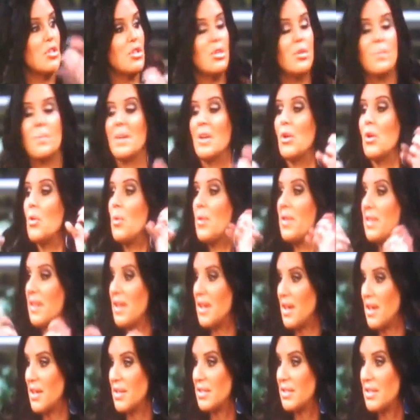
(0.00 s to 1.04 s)
intermingle with
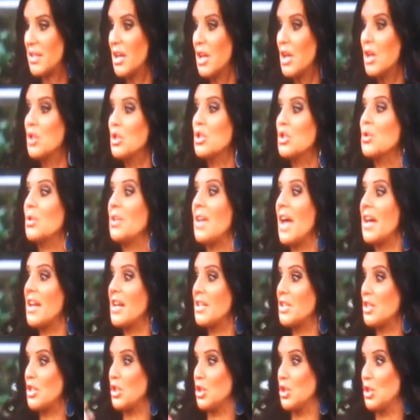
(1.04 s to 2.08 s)
his to get
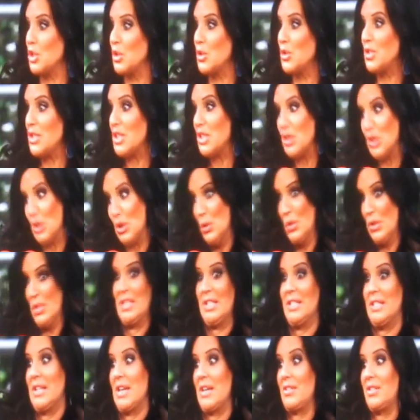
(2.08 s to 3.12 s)
us Juicy
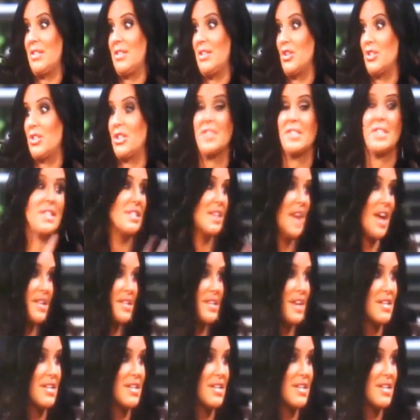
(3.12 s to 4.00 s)
Goosey downstairs because he's got